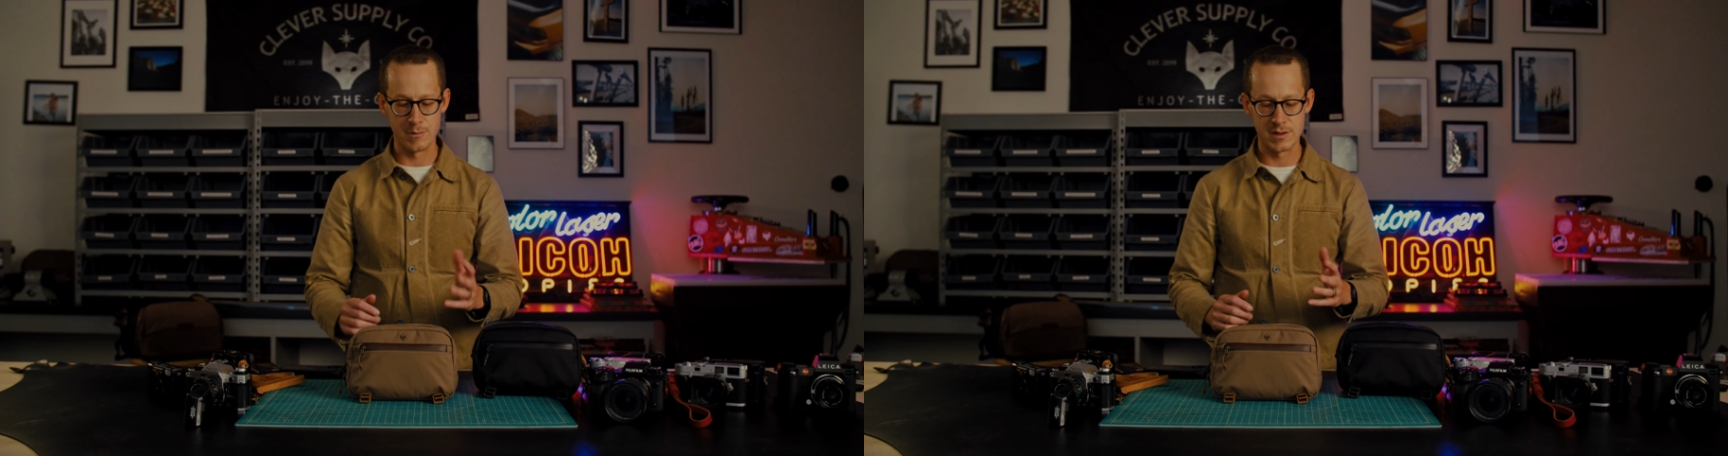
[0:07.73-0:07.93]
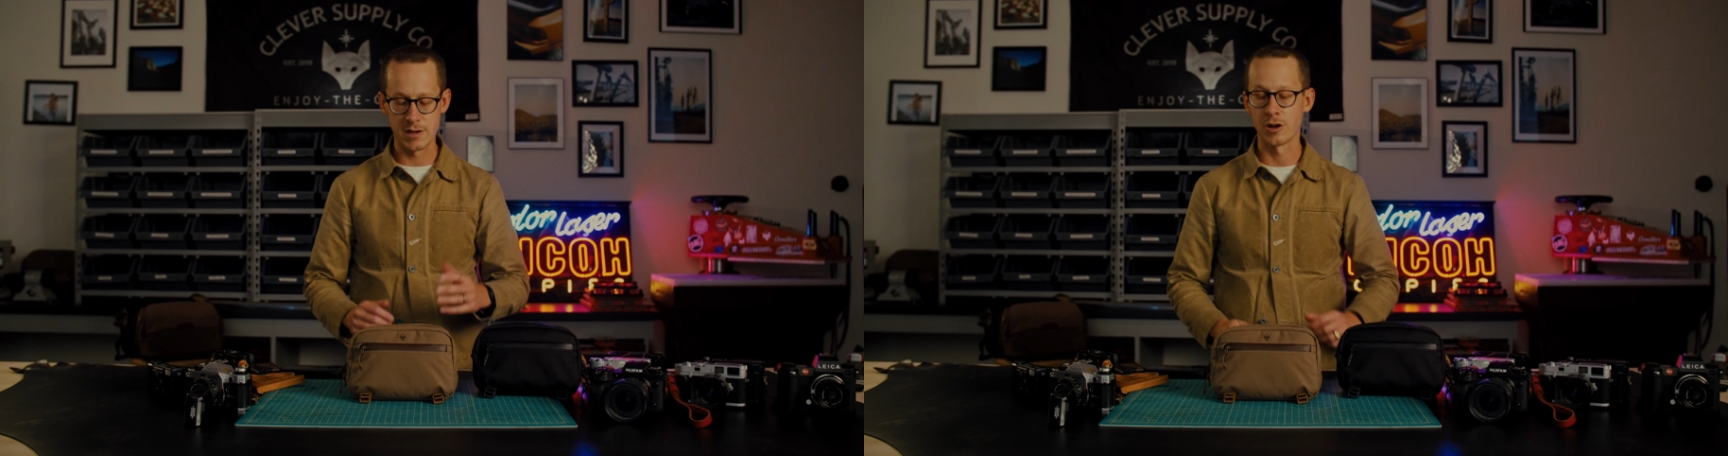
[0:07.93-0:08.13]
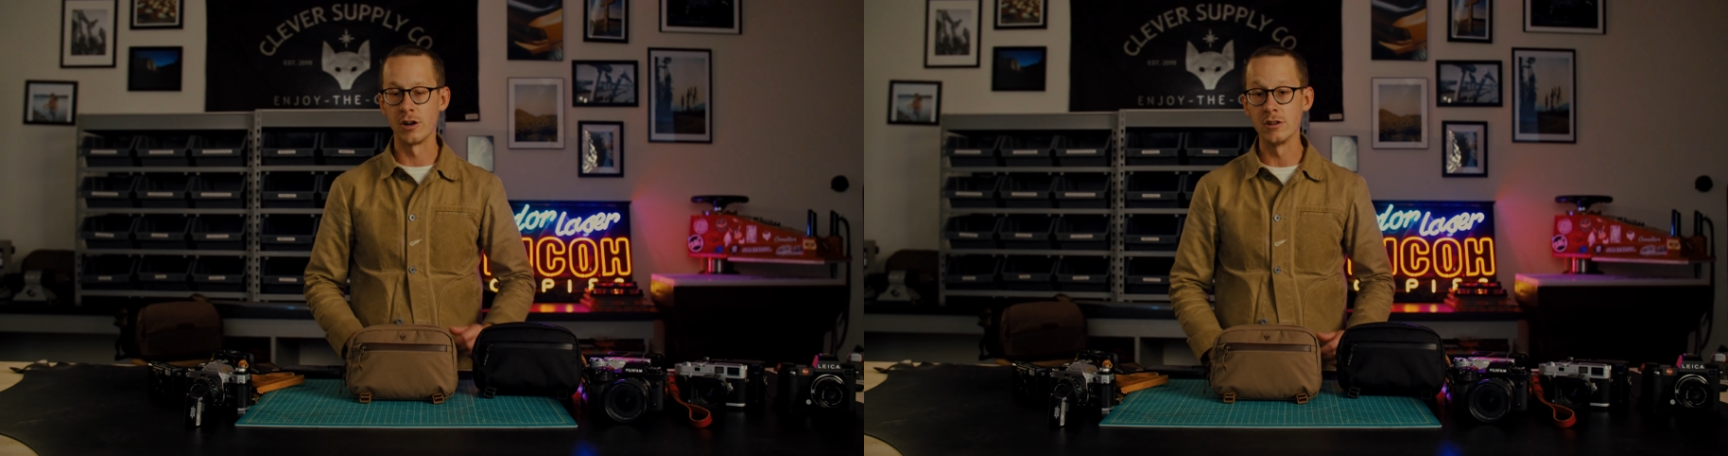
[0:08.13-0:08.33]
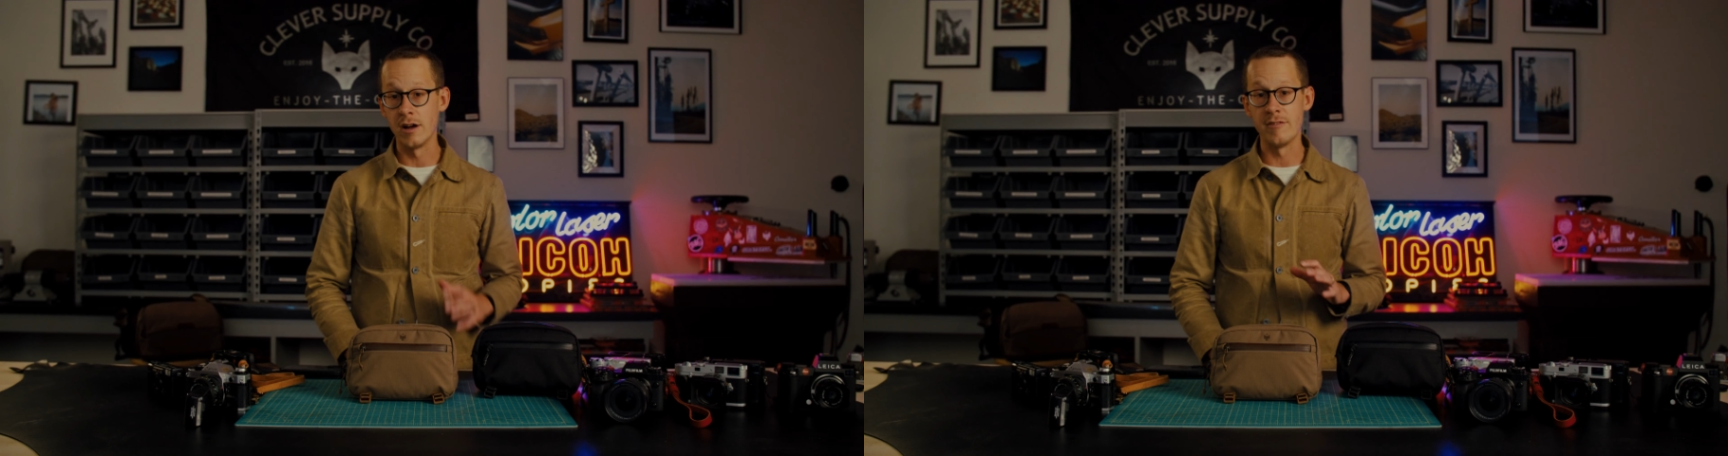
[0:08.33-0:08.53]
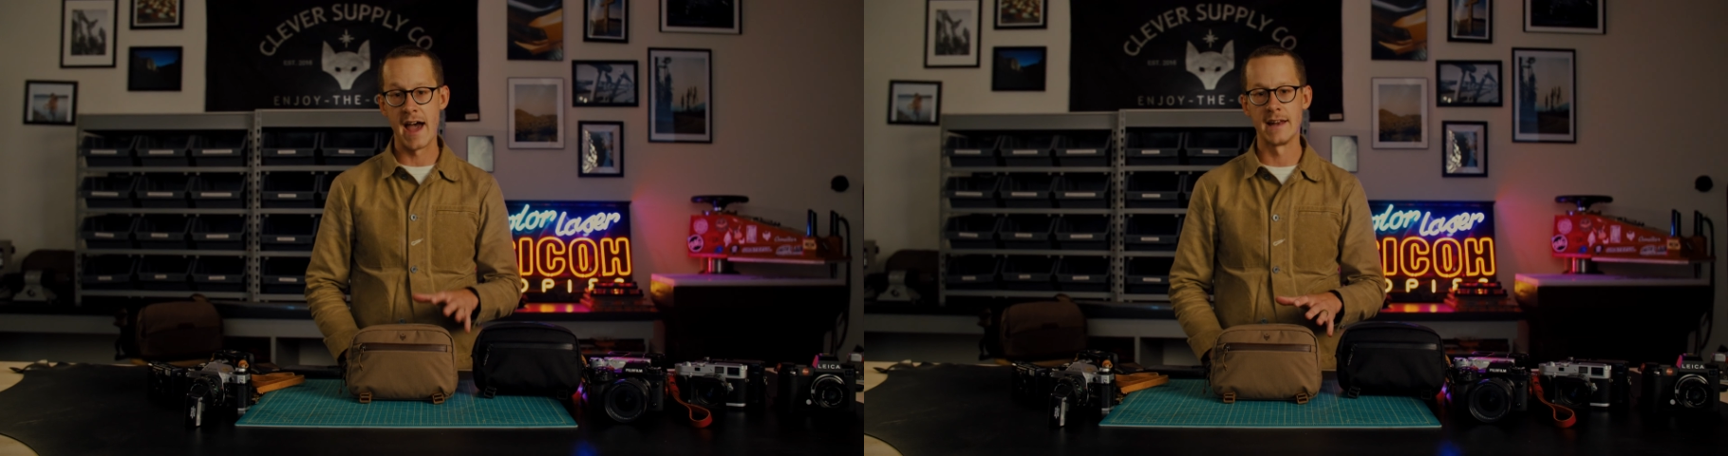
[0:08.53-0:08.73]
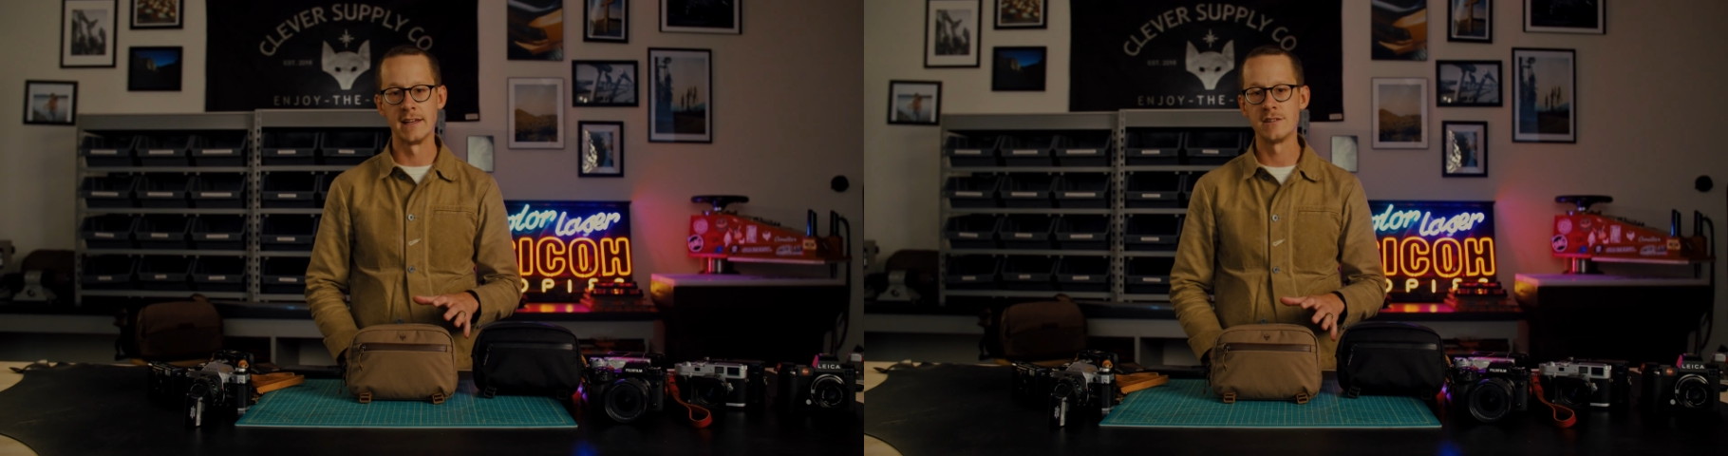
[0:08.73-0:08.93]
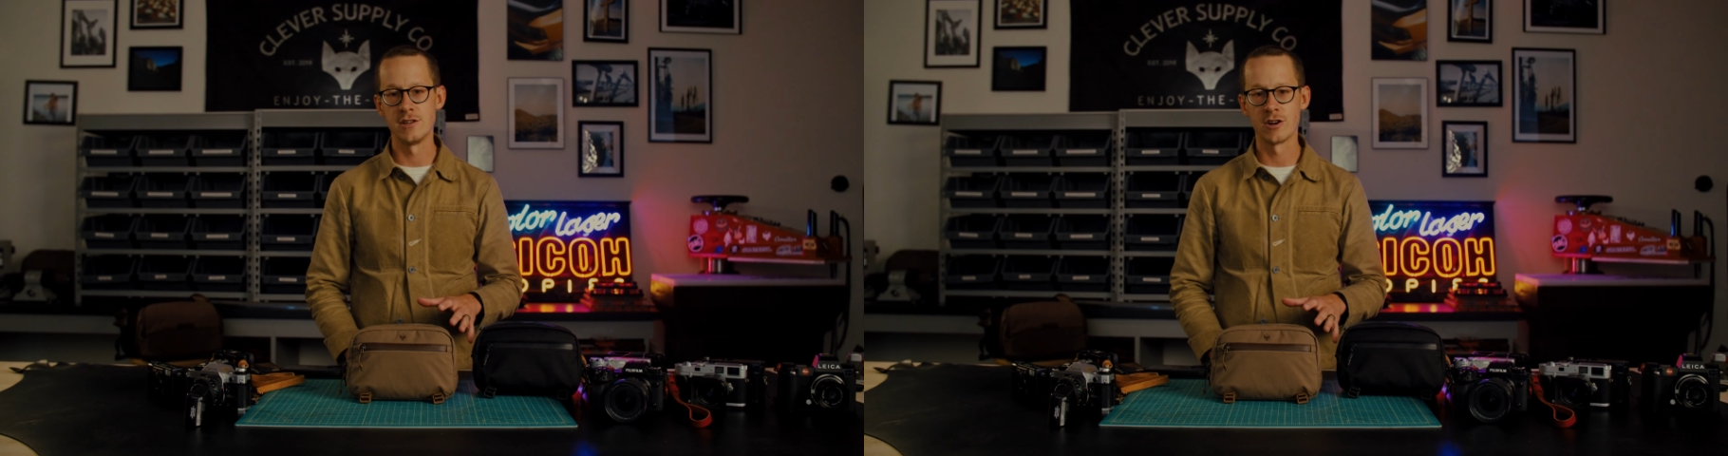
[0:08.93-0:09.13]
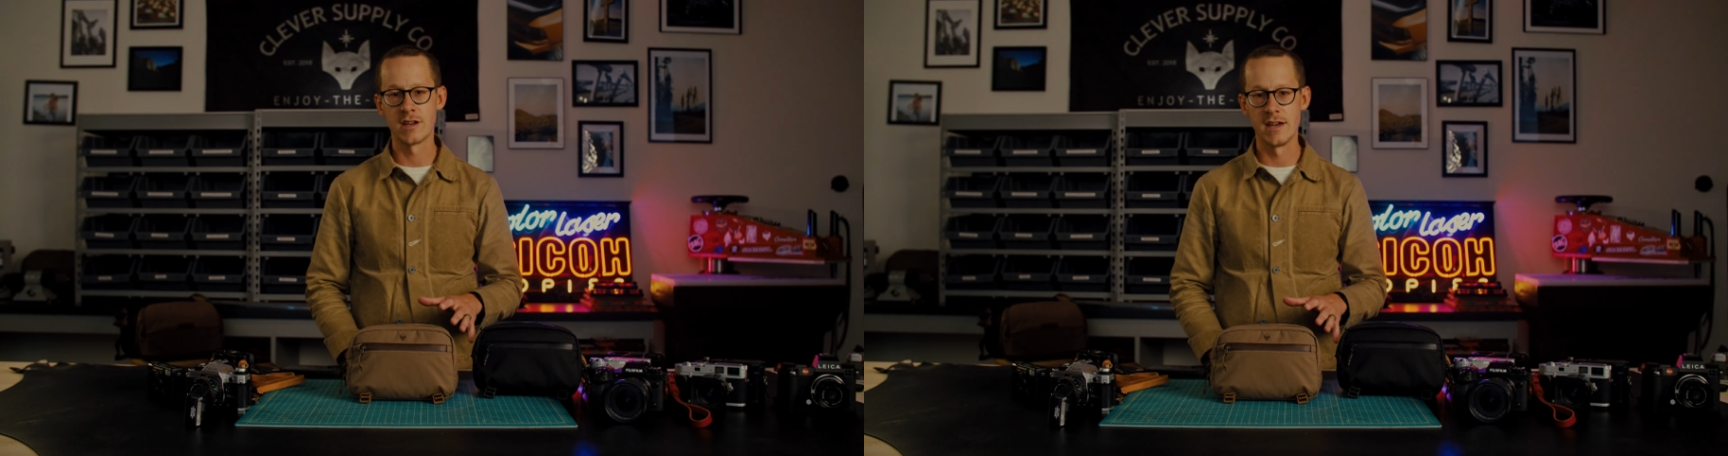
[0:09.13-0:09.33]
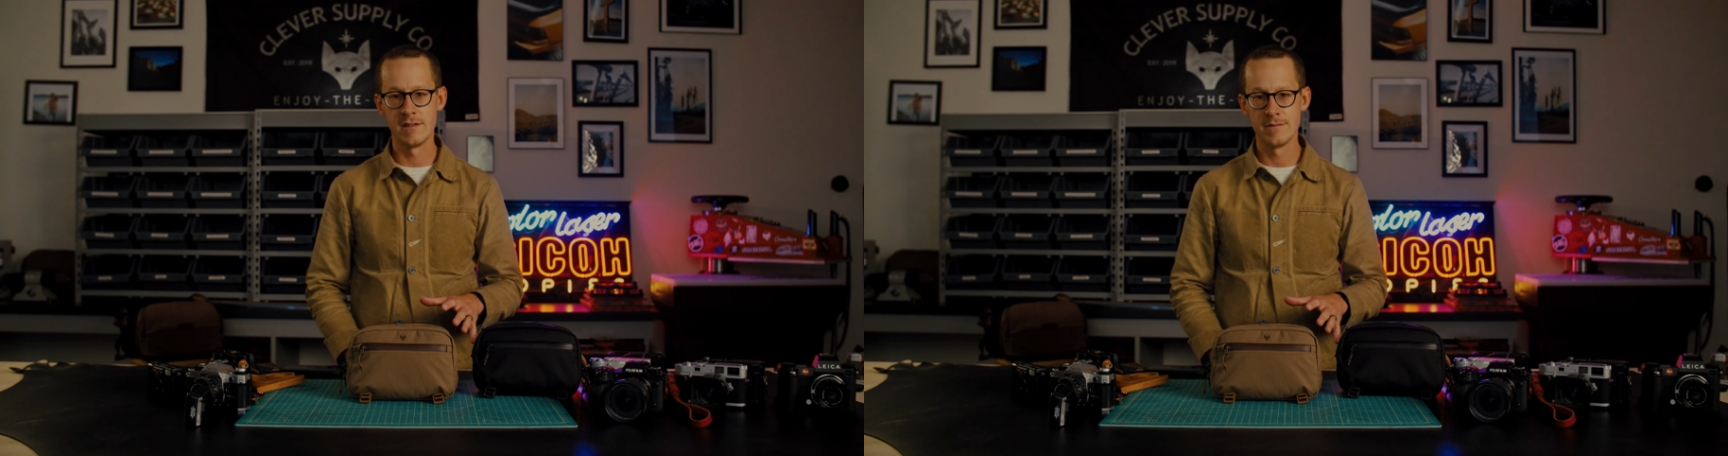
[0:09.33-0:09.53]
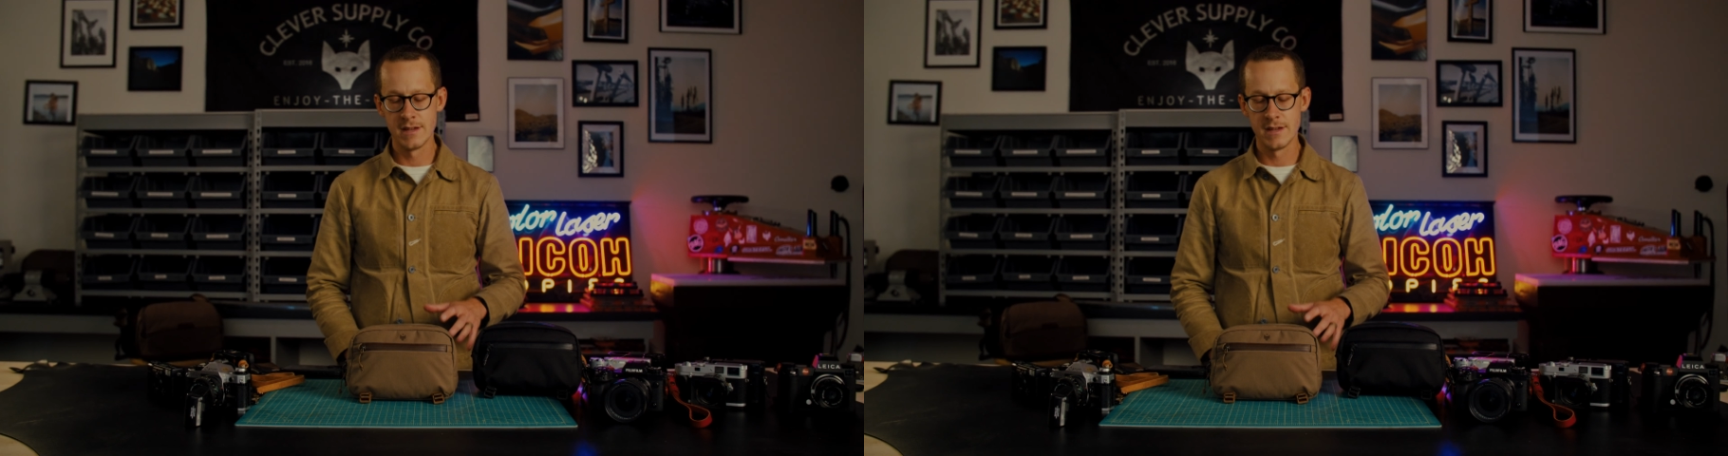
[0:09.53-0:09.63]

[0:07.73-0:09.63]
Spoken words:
We think you're gonna love adding it to your kit.